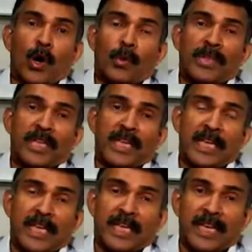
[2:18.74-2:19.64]
Over
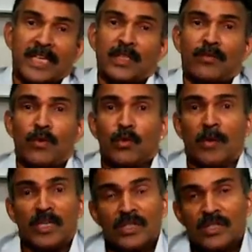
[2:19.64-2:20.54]
the next few
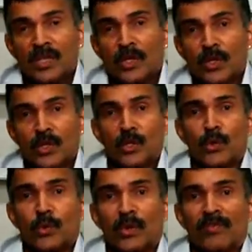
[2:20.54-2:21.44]
months,
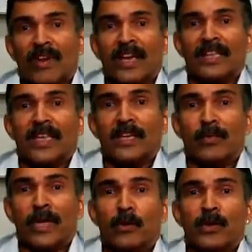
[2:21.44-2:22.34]
you will find that
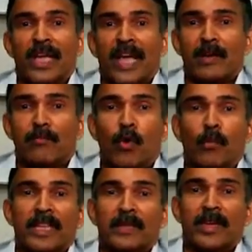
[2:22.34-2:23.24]
we are going to add
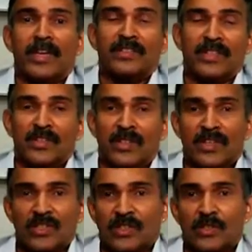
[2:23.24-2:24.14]
more mathematics and
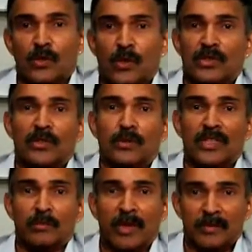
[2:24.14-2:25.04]
statistics courses to
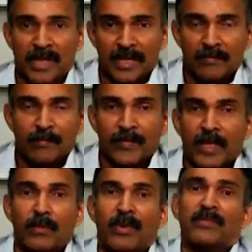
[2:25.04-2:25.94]
this website.
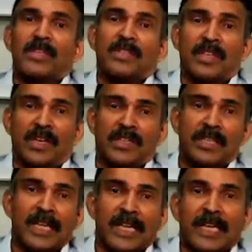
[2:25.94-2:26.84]
We have just
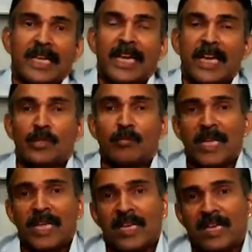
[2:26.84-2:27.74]
started. It's
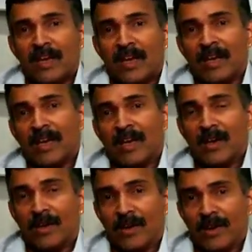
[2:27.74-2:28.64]
me.
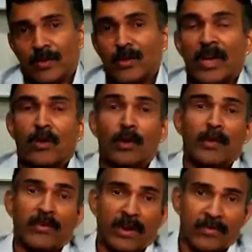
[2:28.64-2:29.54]
You can call
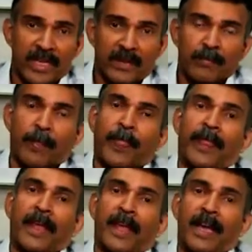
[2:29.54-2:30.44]
me Ravee,
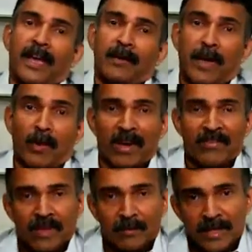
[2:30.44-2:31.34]
my
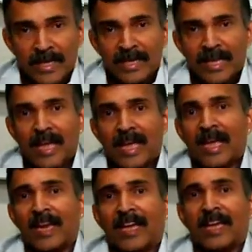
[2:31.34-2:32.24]
wife Kamleen,
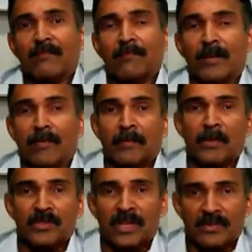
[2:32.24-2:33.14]
and I have my web
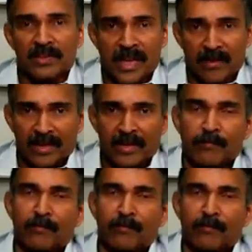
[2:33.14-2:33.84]
consultant Eric.